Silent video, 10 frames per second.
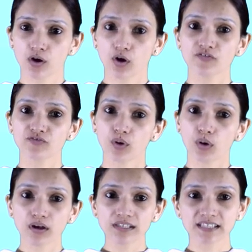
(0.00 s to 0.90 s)
of
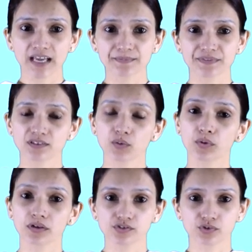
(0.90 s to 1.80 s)
all types the
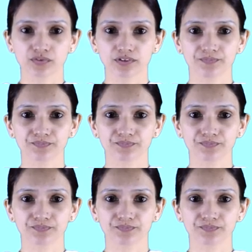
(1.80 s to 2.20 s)
world over.